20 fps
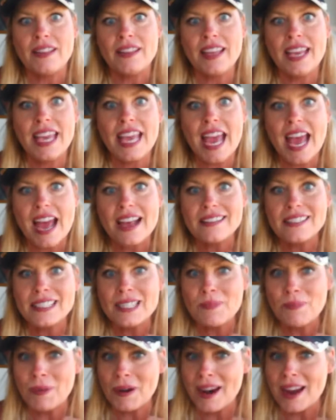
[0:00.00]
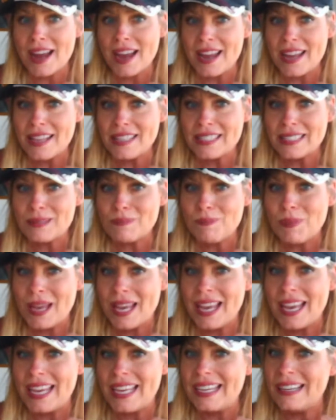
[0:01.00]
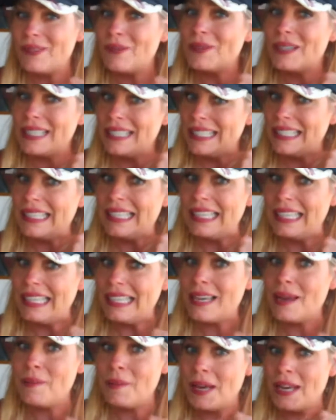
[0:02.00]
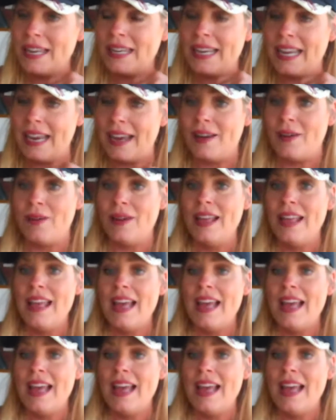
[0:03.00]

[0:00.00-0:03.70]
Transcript: He acts surprised, but really, come on now.